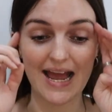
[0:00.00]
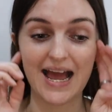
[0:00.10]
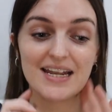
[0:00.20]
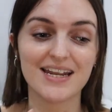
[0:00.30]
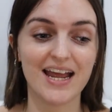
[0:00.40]

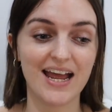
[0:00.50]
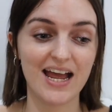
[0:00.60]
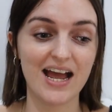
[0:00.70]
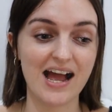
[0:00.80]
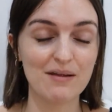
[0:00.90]
And
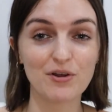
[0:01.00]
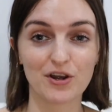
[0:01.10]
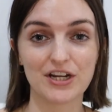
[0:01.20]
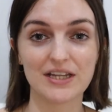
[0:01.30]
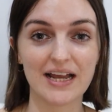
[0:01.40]
I'm
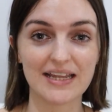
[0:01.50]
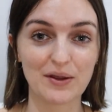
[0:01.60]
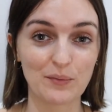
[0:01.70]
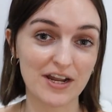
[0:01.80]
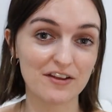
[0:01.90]
not gonna lie,
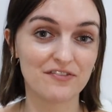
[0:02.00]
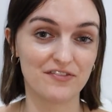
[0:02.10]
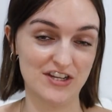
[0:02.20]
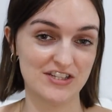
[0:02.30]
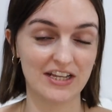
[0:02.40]
like, when I
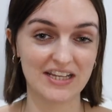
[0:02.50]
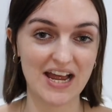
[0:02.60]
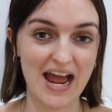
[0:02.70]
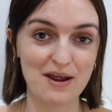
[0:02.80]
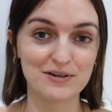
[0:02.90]
first heard
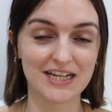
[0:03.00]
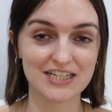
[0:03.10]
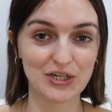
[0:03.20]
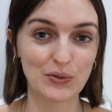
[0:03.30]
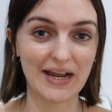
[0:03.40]
that, I was
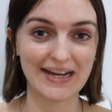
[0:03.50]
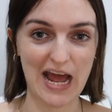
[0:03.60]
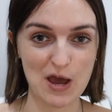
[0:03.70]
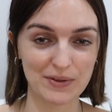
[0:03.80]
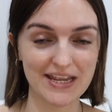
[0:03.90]
actually quite
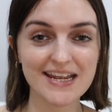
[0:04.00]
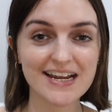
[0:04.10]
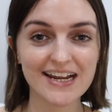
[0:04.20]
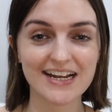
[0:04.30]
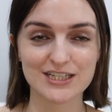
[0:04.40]
happy,